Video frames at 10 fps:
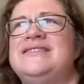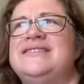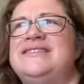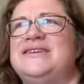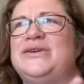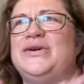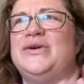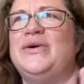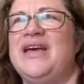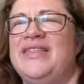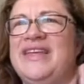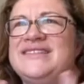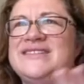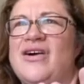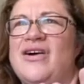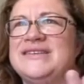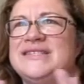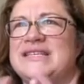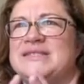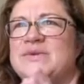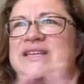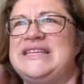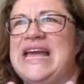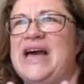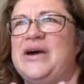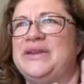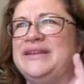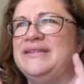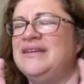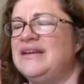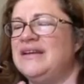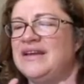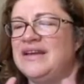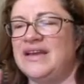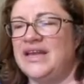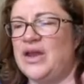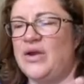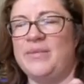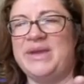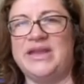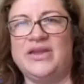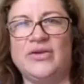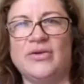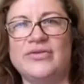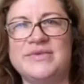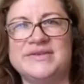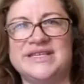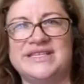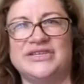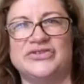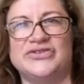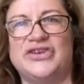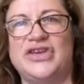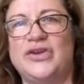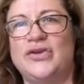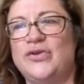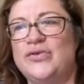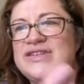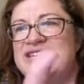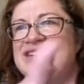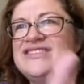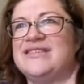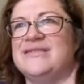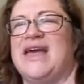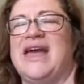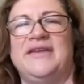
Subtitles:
to do. That song is written down, and you're the music teacher, so you teach them that.